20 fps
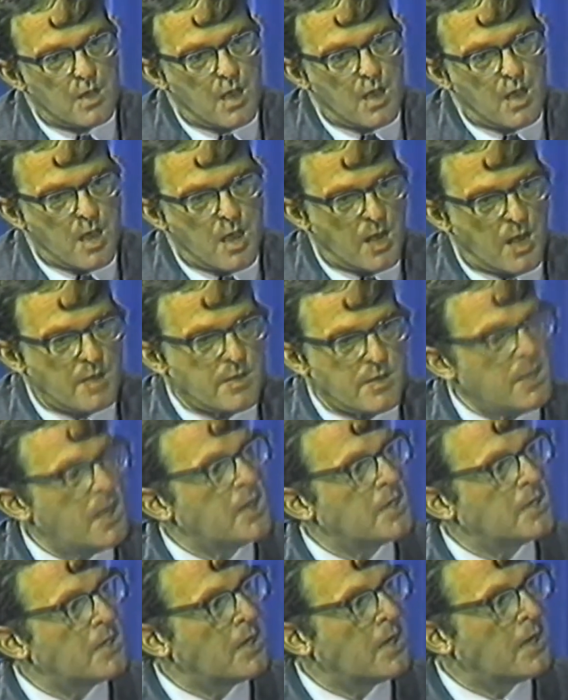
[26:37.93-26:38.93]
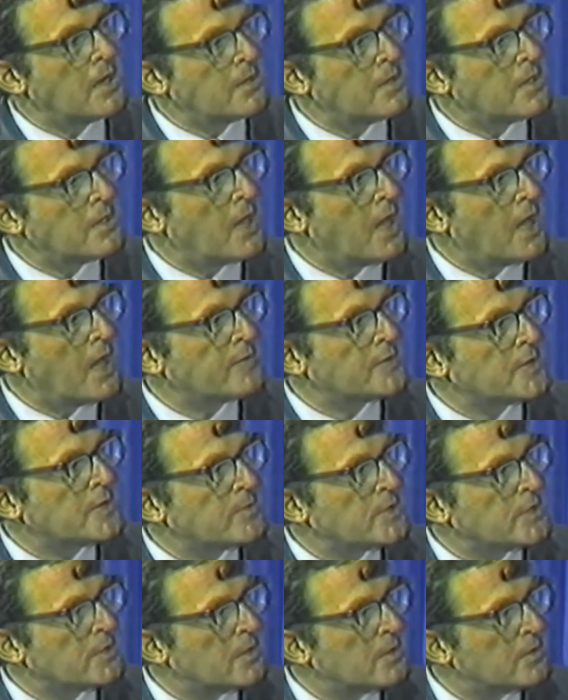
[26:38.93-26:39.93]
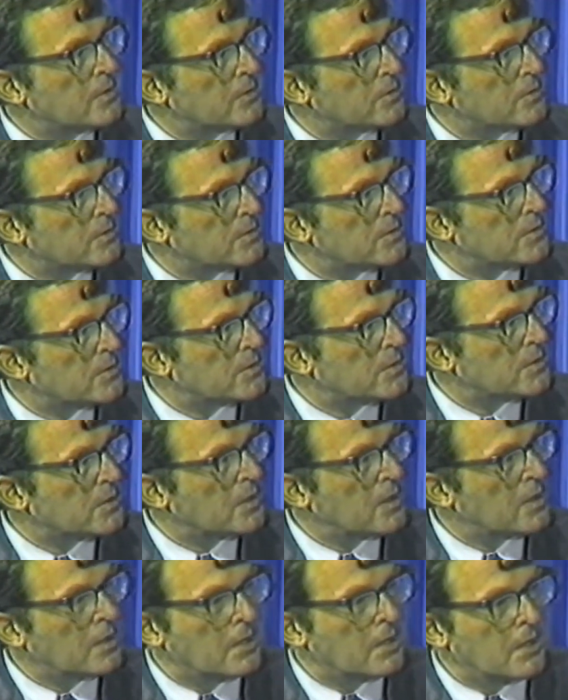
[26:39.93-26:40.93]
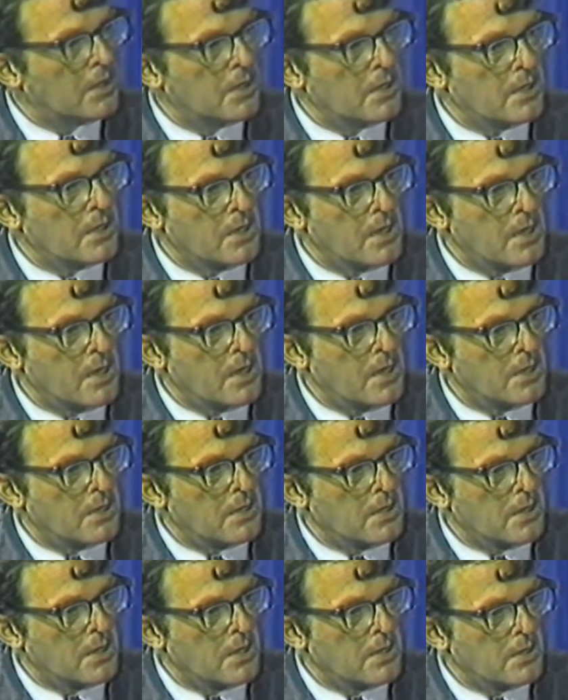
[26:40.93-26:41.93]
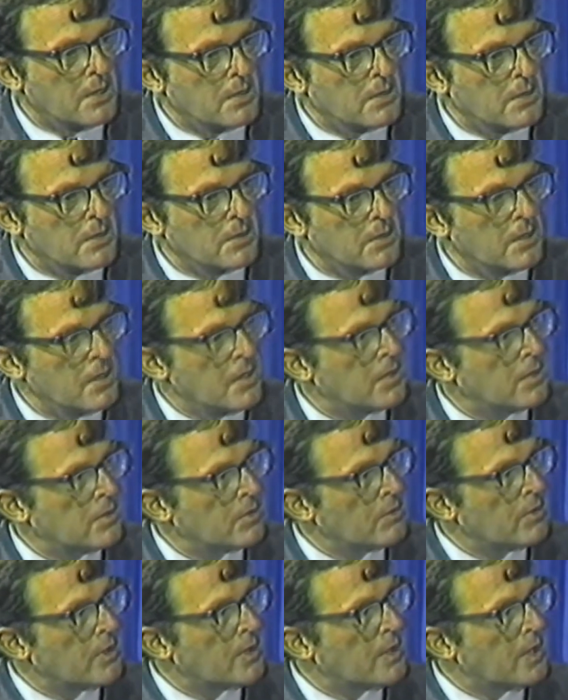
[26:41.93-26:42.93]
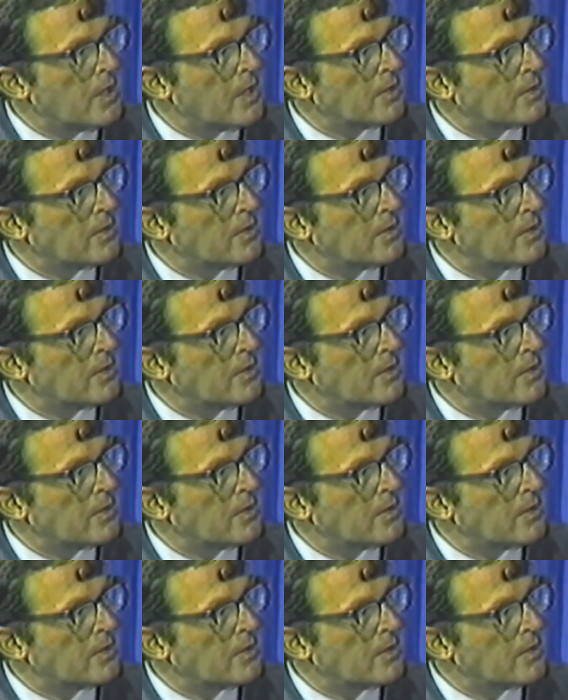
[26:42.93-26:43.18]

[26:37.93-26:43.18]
And I think I have some skills in doing that.